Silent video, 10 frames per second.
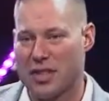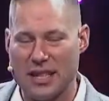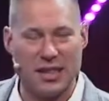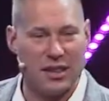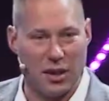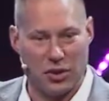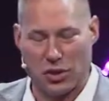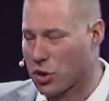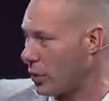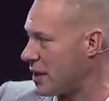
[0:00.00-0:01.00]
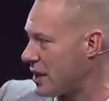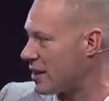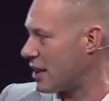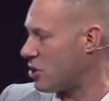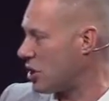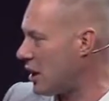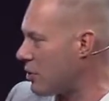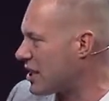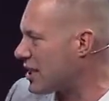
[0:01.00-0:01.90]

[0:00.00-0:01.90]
The story says that she was